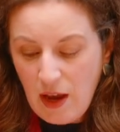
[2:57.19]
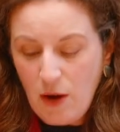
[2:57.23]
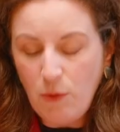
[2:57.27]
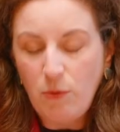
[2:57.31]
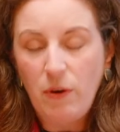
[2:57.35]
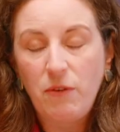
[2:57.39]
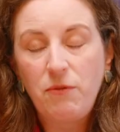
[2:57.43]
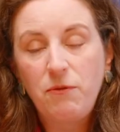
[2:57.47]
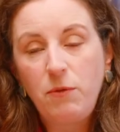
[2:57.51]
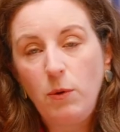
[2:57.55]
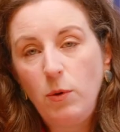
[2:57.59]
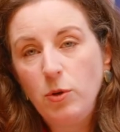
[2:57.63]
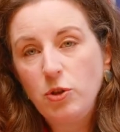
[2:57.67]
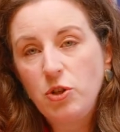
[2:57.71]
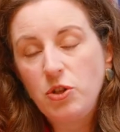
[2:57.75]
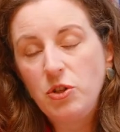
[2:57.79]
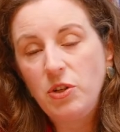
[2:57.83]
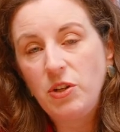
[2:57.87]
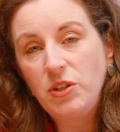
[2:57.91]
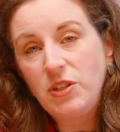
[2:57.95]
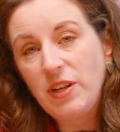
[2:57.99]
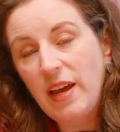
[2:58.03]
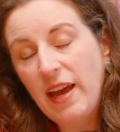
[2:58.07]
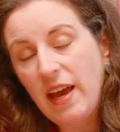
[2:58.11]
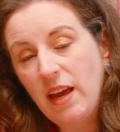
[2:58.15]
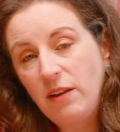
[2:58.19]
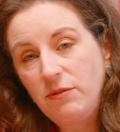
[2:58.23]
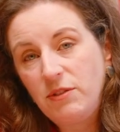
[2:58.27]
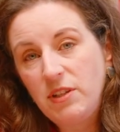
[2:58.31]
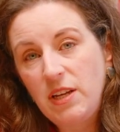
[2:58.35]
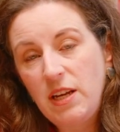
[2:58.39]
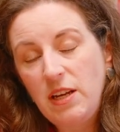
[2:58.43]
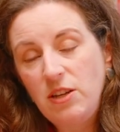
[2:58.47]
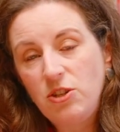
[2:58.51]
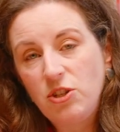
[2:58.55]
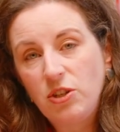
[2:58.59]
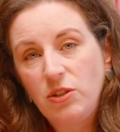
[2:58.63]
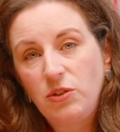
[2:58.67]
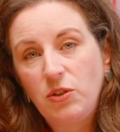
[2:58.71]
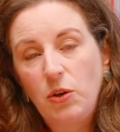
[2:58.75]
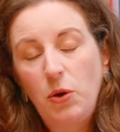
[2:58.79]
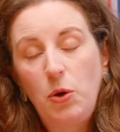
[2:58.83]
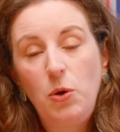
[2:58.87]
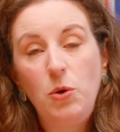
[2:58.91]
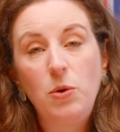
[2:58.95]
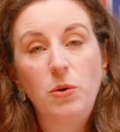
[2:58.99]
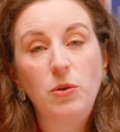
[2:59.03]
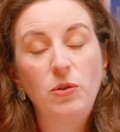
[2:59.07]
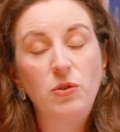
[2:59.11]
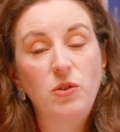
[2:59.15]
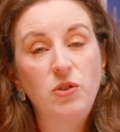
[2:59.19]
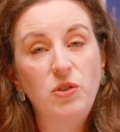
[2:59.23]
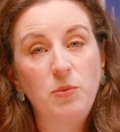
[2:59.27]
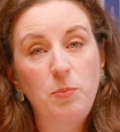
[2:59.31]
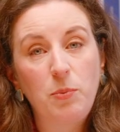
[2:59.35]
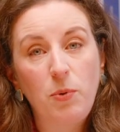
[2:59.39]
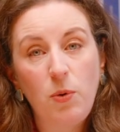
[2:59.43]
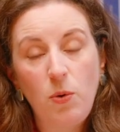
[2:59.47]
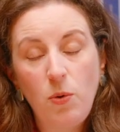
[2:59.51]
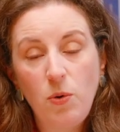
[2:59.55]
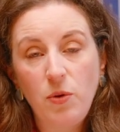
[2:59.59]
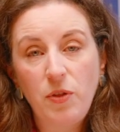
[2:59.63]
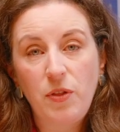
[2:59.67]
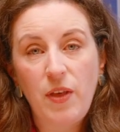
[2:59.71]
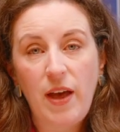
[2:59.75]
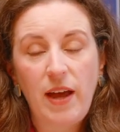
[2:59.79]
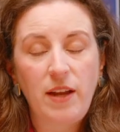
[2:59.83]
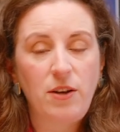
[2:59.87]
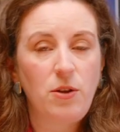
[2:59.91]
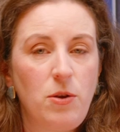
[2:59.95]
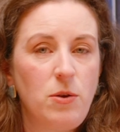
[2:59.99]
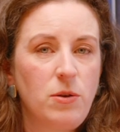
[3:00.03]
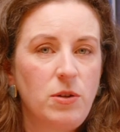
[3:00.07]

We're fortunate to have teachers who can support that,